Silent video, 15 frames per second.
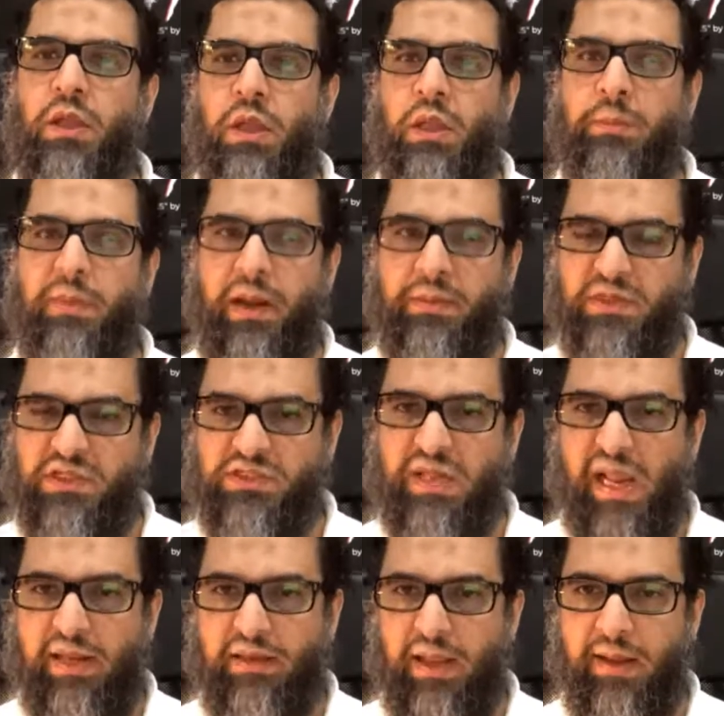But I'm just
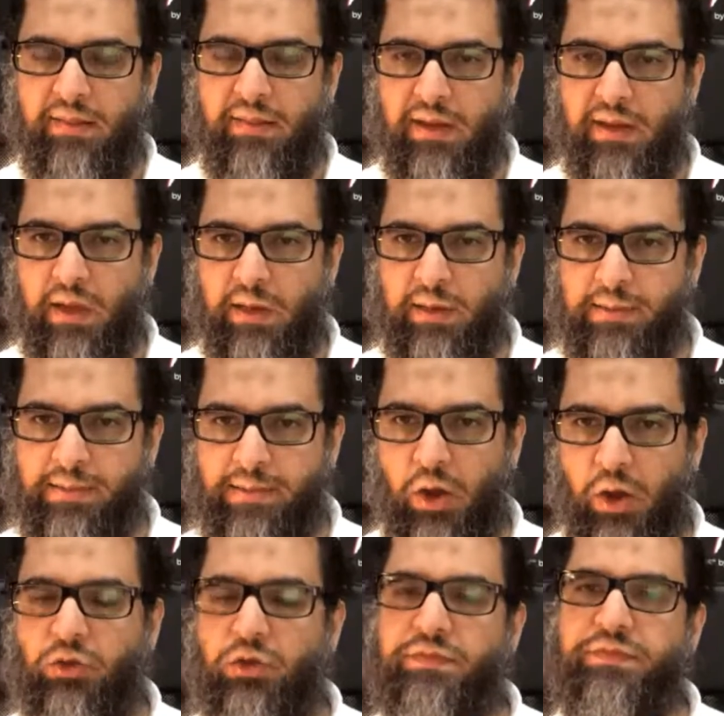stating that a lot
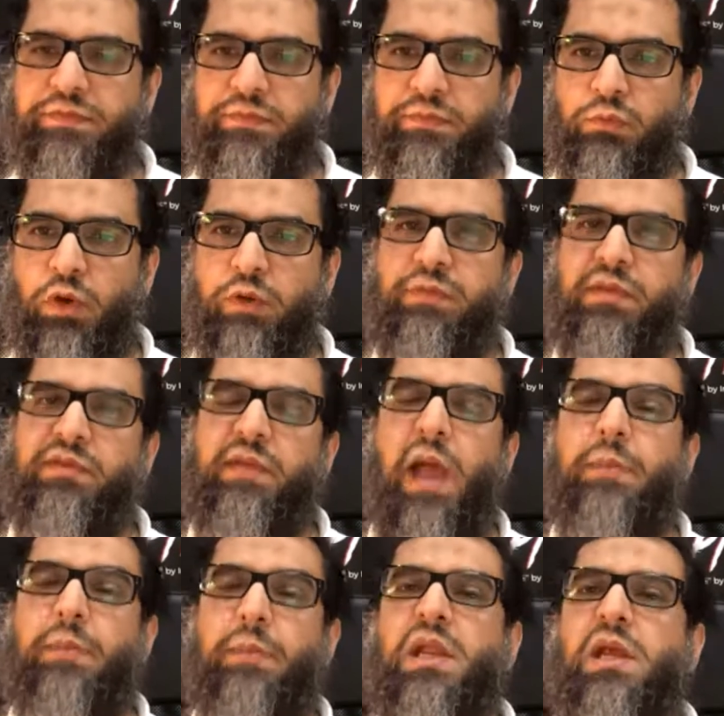of what was
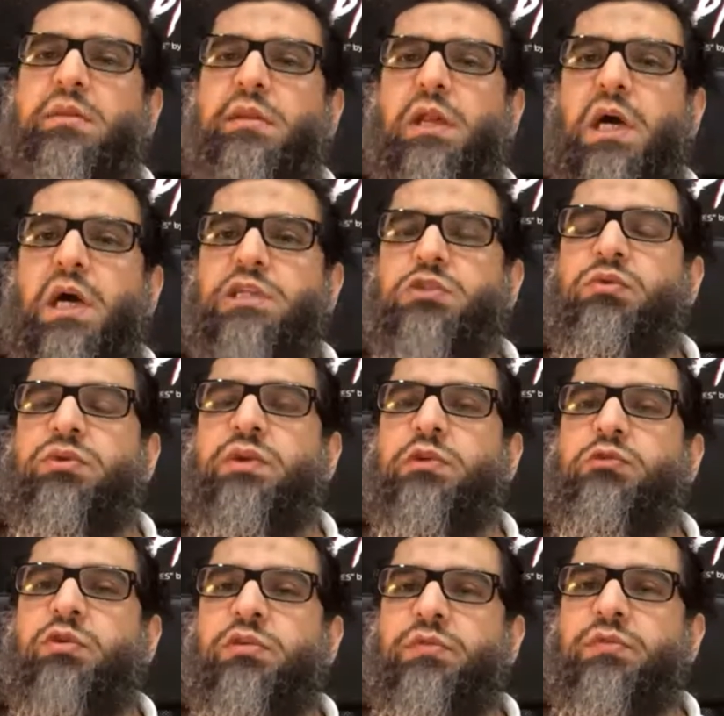happening in the last 200,
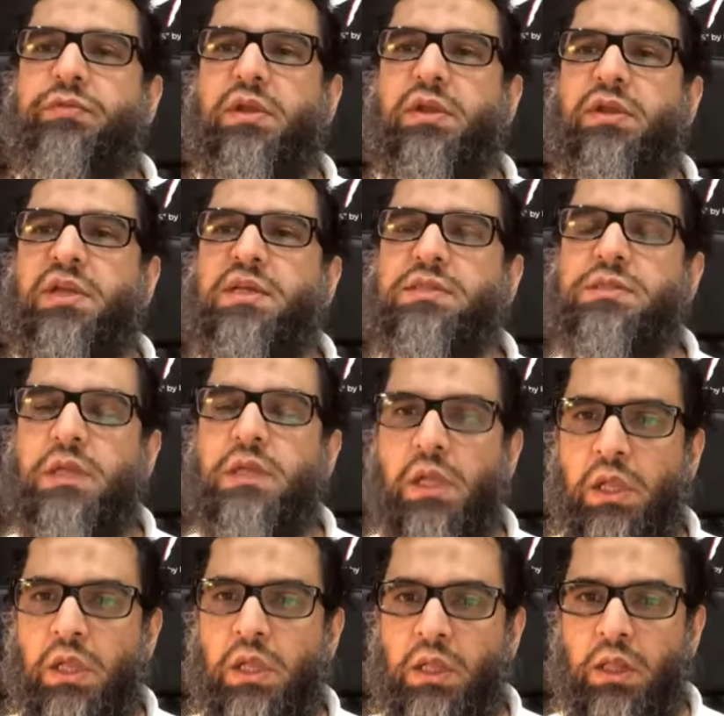250 years,
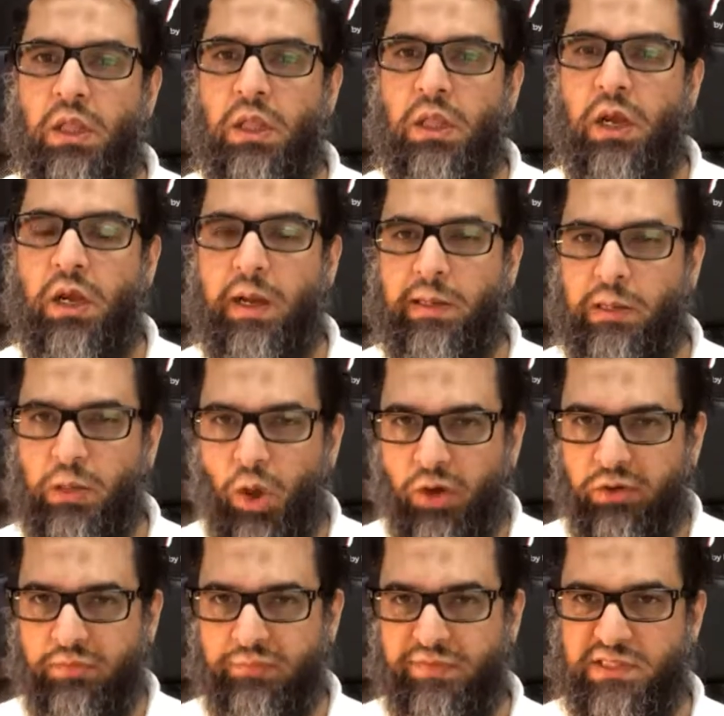a lot
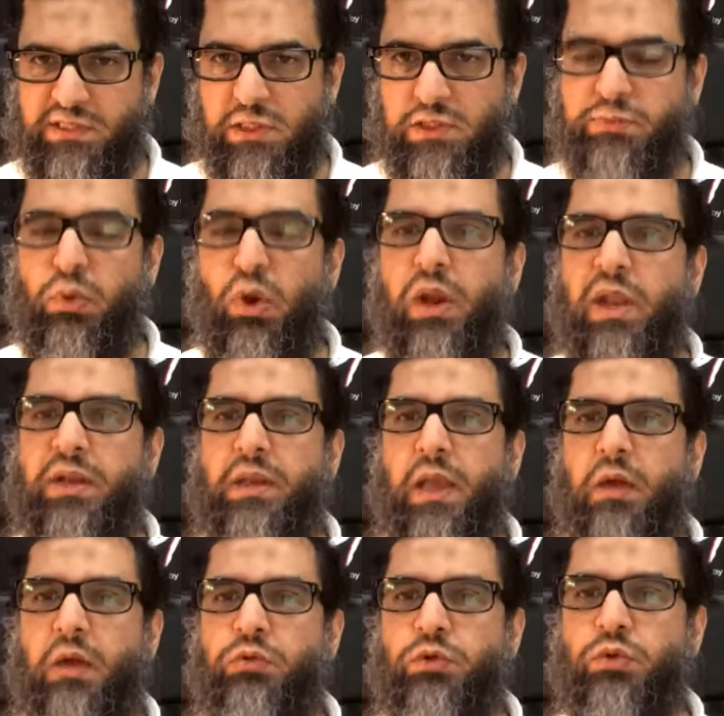of it is boiling
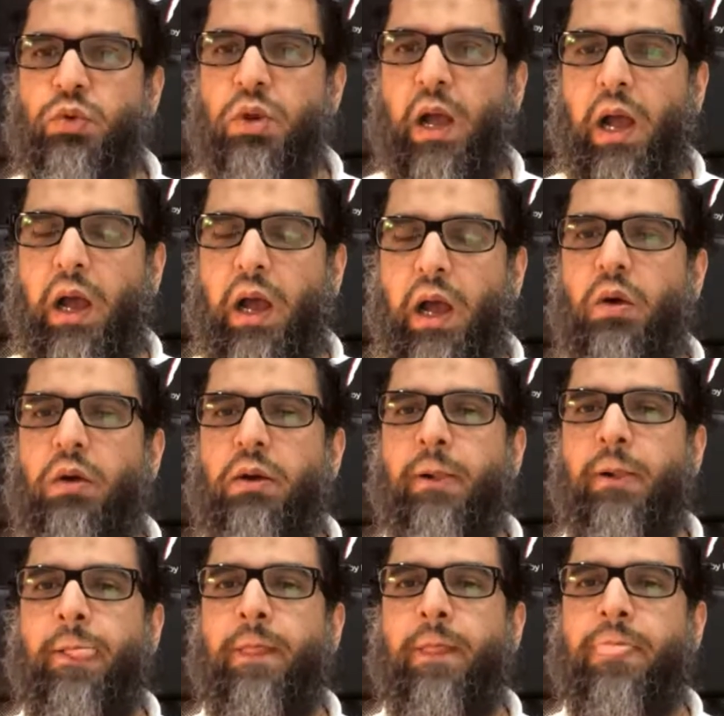down to how
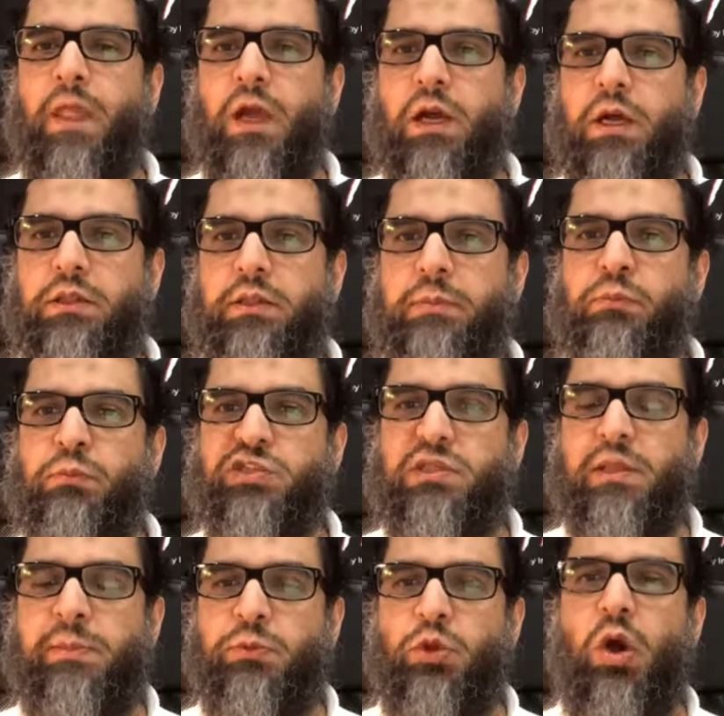the Muslim
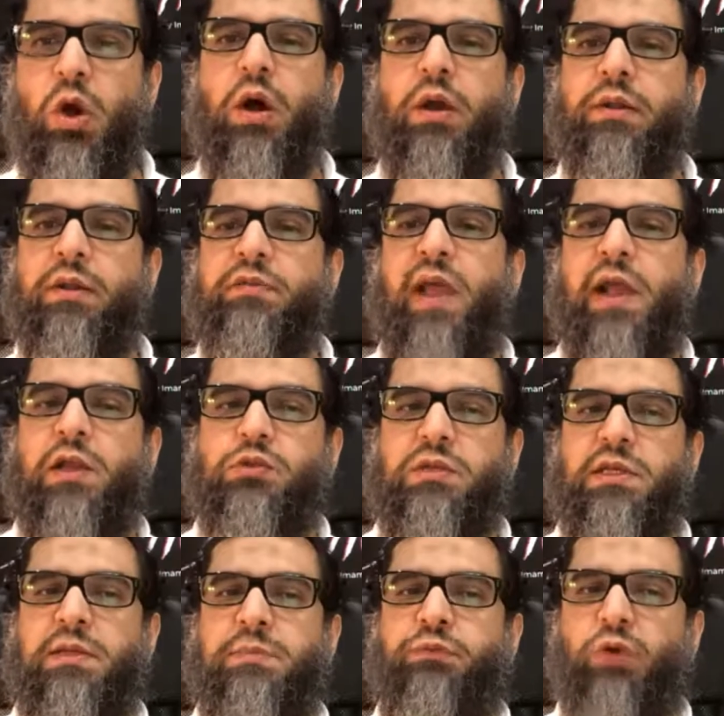thought has actually
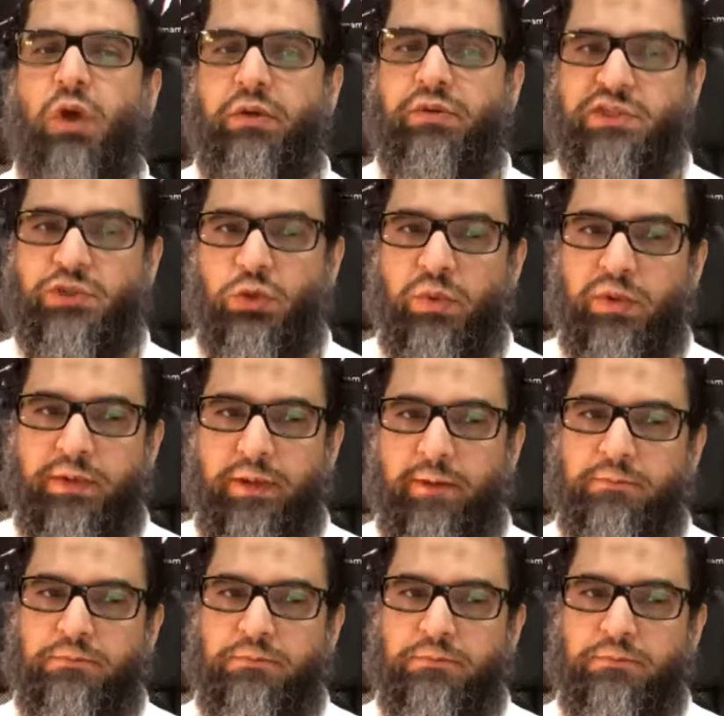progressed over time.